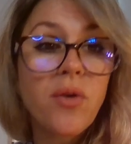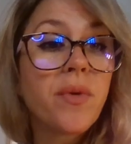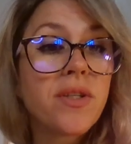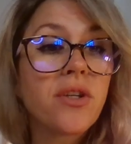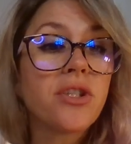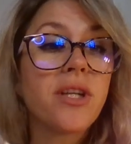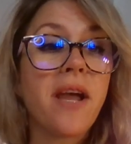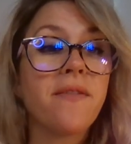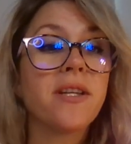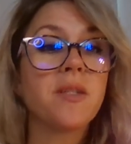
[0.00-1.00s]
or research and
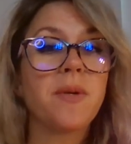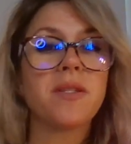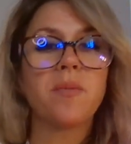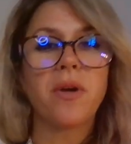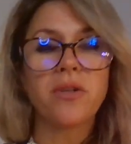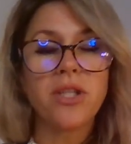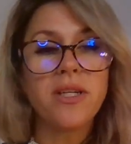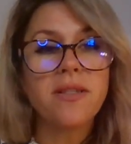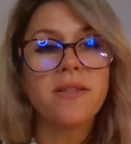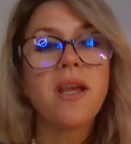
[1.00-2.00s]
evidence based
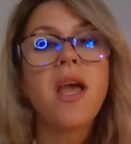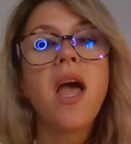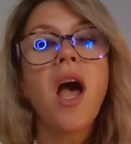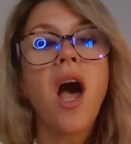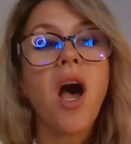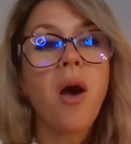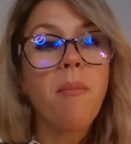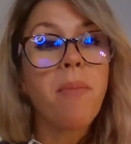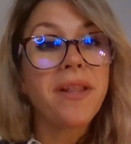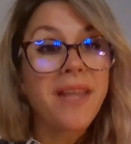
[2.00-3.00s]
approaches.
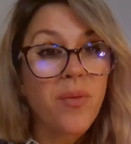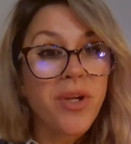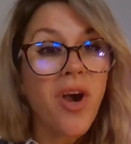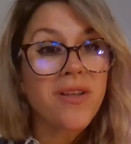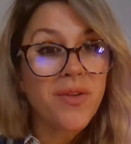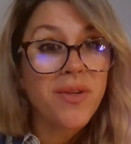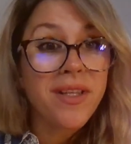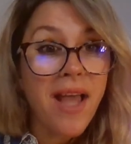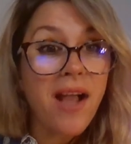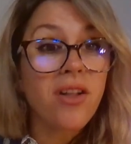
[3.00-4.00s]
But then we also
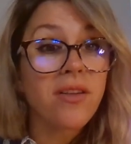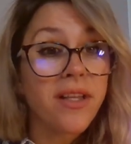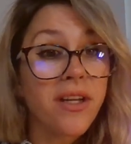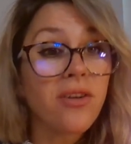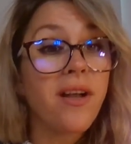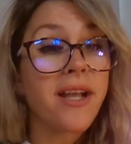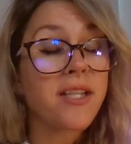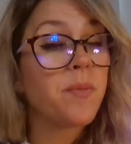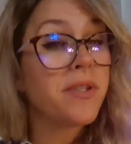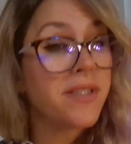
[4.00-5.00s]
need that clinical
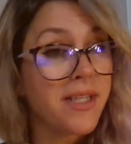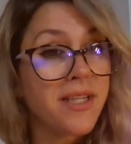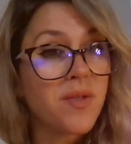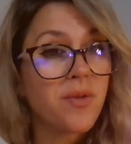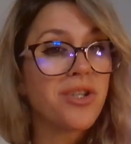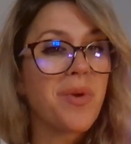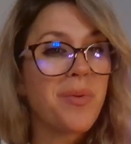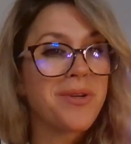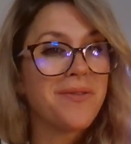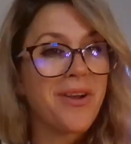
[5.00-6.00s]
expertise, which is what
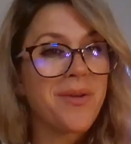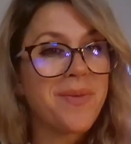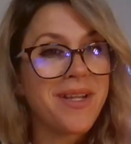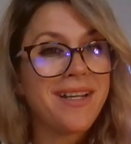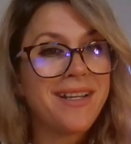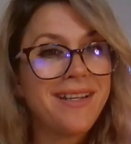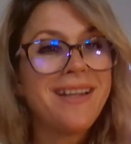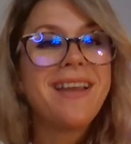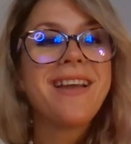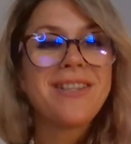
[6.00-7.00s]
we're developing in
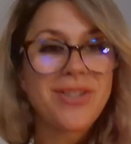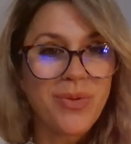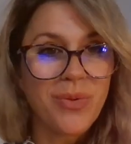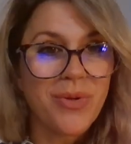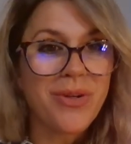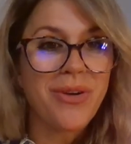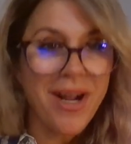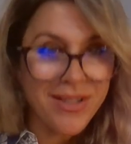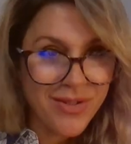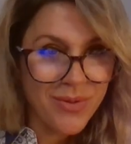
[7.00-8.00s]
school and
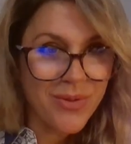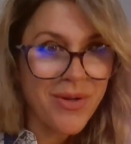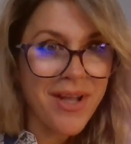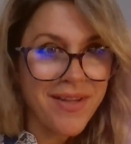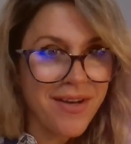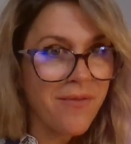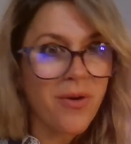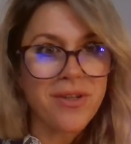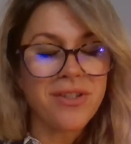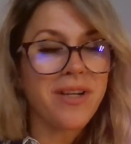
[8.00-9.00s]
grad school. And then, of
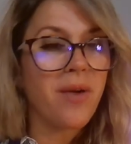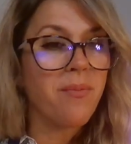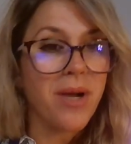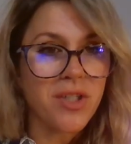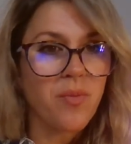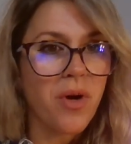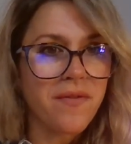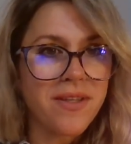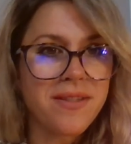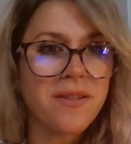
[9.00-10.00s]
course, you'll get much more
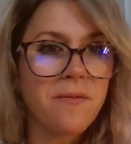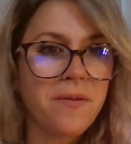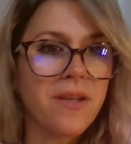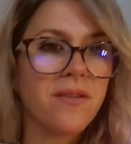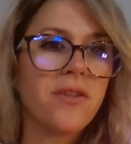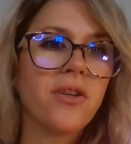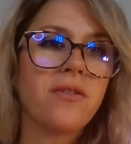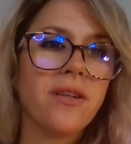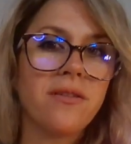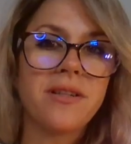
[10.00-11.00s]
of this in the field in your
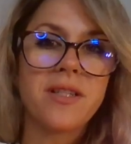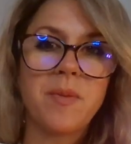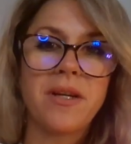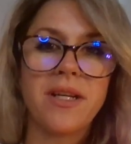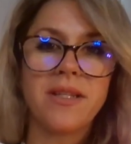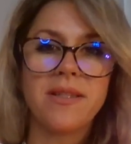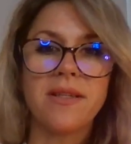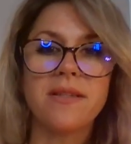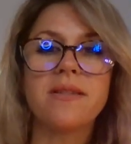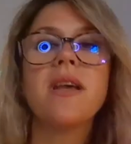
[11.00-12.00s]
clinical
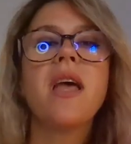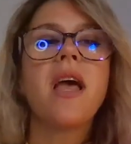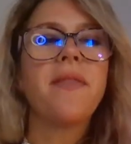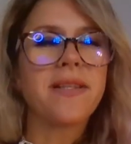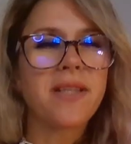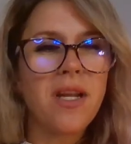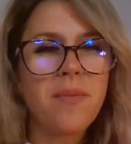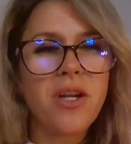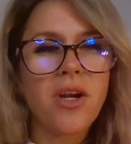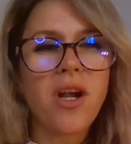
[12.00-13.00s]
experiences. That's going to
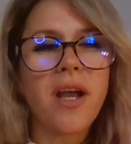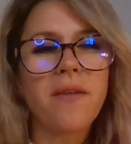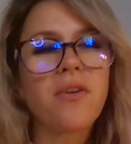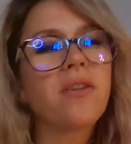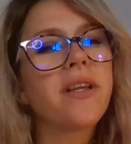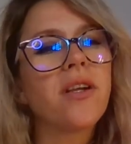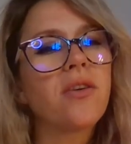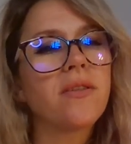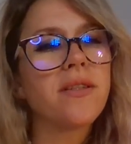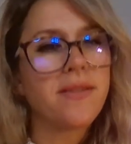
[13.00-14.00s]
be your kind of
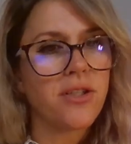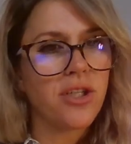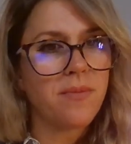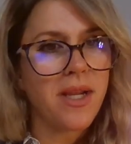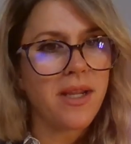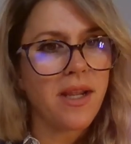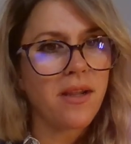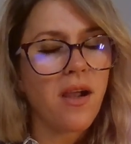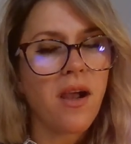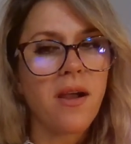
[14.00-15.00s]
clinical decision making